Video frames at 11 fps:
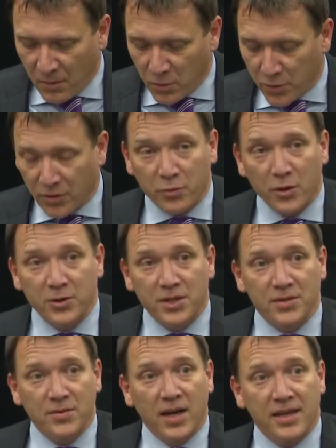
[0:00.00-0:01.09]
We're in the
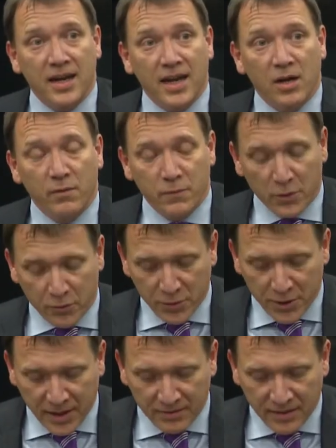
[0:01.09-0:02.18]
process right now of
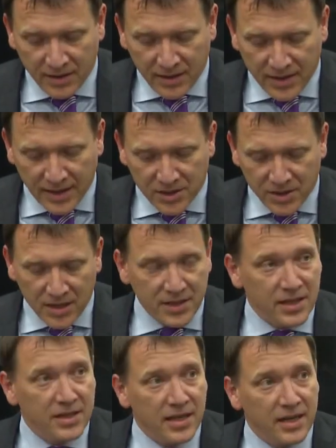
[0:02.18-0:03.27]
recruiting next year's
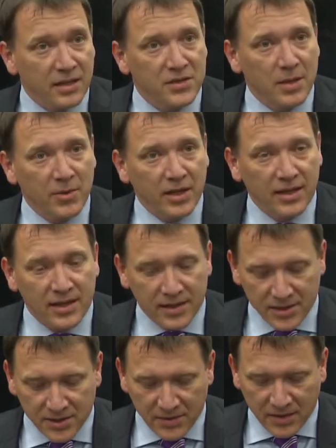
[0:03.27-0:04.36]
intake of summer
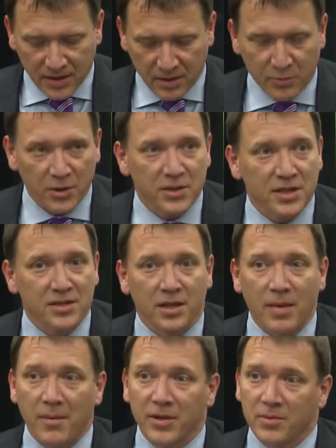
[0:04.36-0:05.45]
clerks, a process that
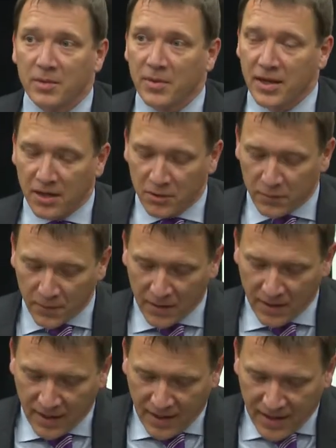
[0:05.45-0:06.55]
I'm happy to be a part of,
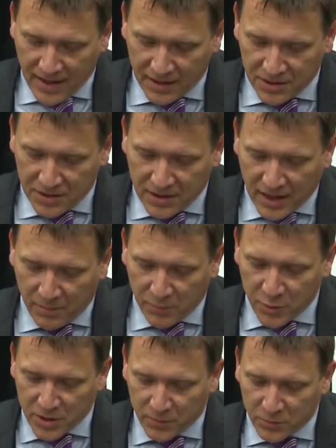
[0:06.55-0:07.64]
and our
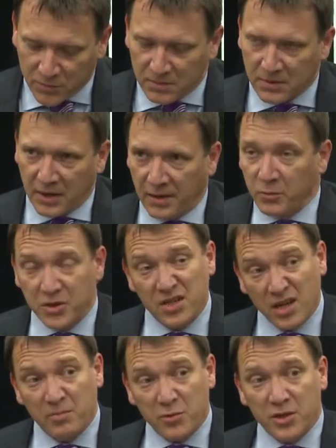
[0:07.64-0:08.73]
principal, and which is
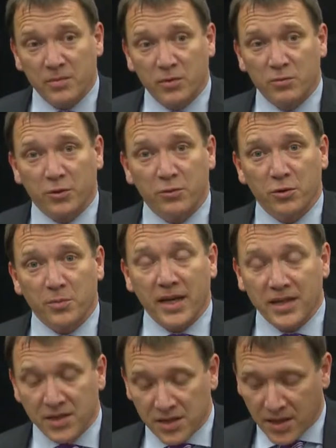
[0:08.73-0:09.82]
our principal recruitment
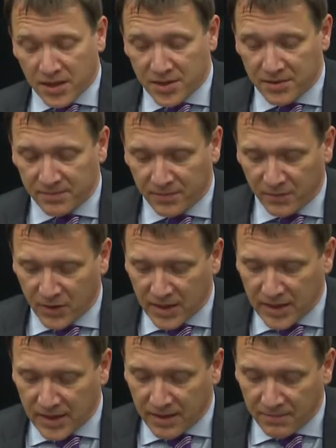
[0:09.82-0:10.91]
exercise for the
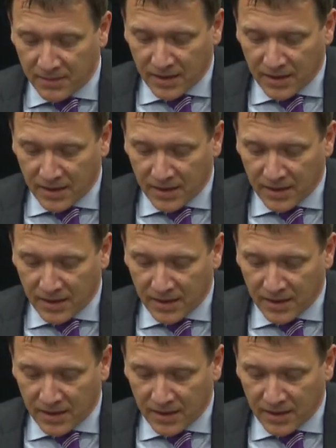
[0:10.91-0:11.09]
year.